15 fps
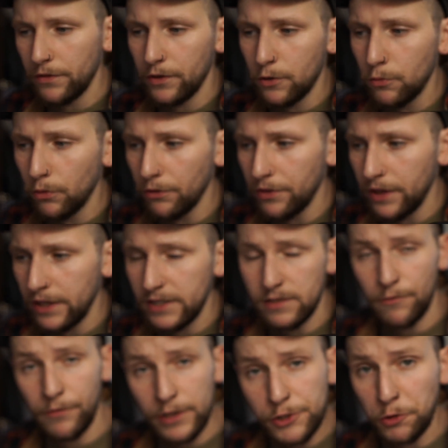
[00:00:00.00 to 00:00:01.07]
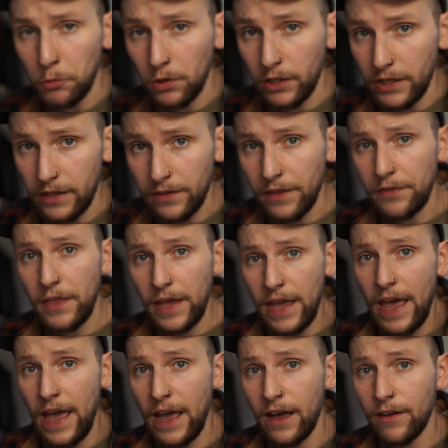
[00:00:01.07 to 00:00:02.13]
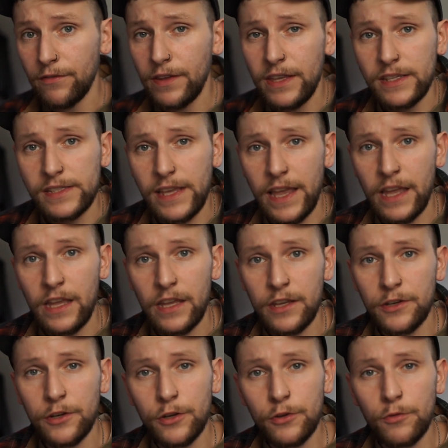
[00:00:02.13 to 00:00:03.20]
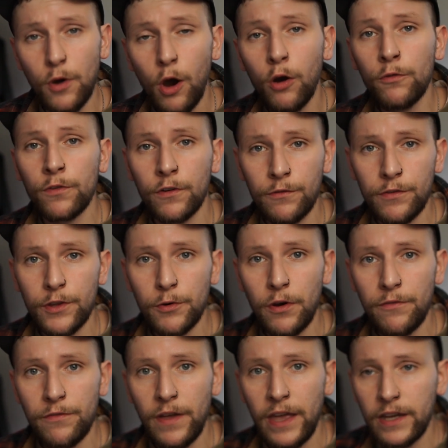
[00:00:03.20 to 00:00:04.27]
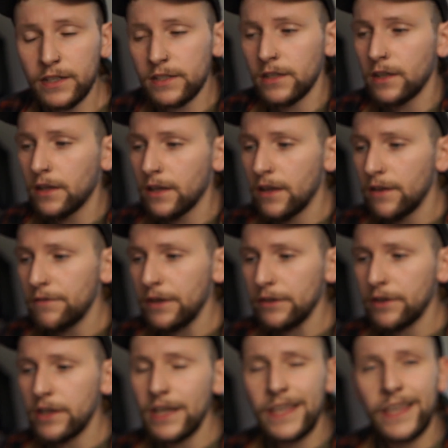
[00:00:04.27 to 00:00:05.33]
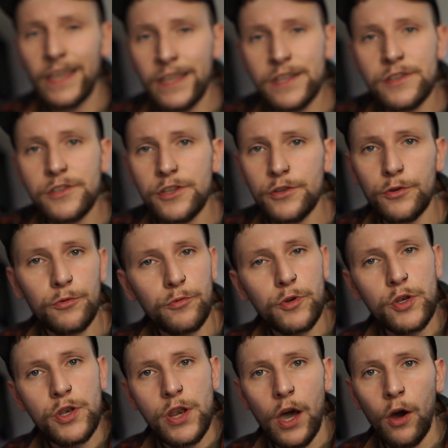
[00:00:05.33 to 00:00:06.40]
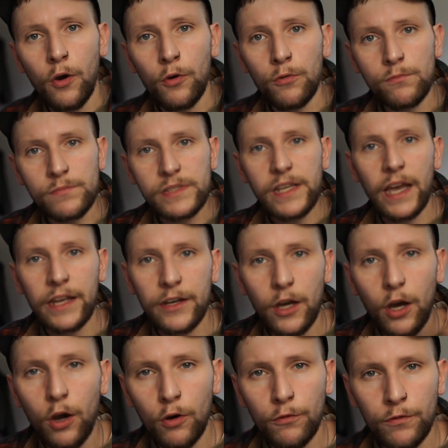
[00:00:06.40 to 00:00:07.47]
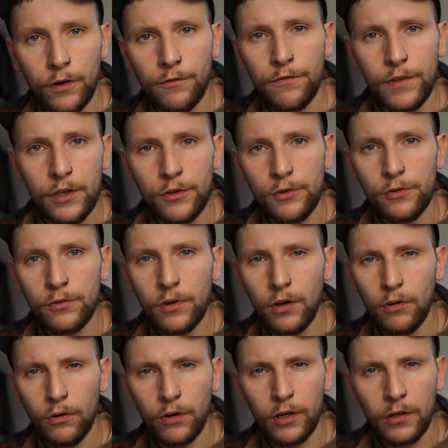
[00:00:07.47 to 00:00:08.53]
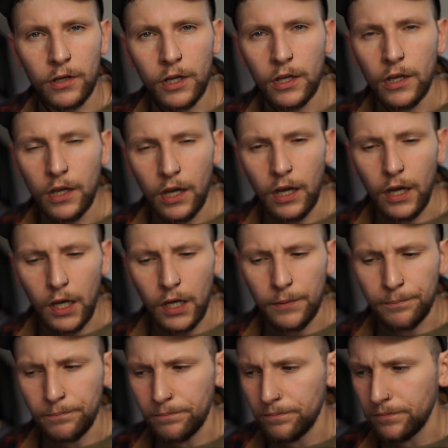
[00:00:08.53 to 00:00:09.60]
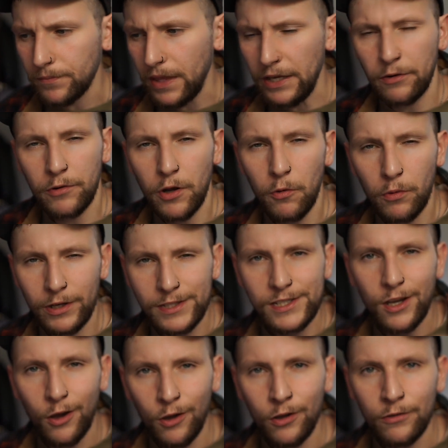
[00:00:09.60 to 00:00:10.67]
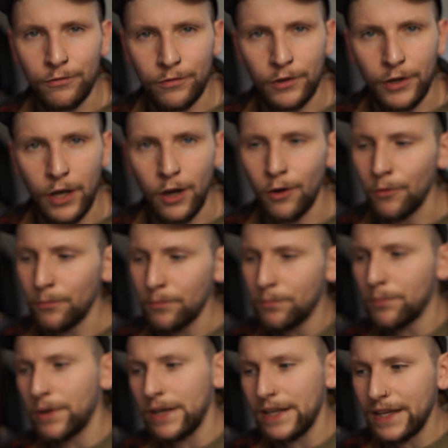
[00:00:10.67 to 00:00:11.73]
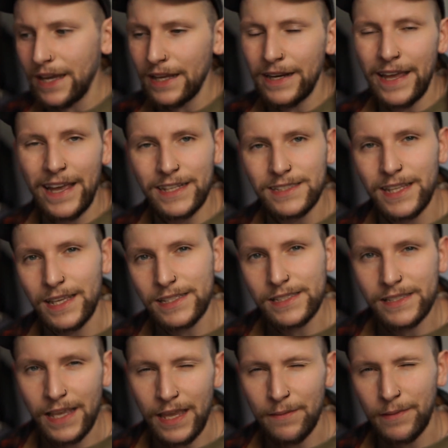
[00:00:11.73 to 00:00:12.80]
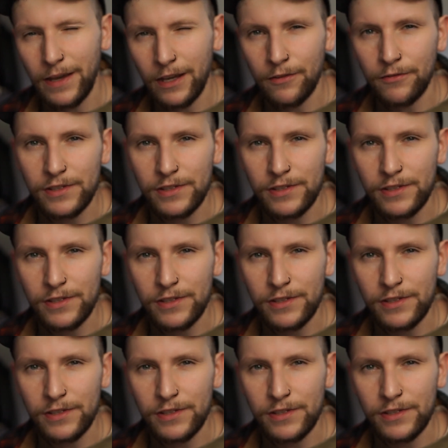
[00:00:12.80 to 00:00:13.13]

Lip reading: of the cool things visually that they have is a new overview effect. Very akin to GNOME's kind of overview, or I don't know what it's called for GNOME, but it kind of has that same kind of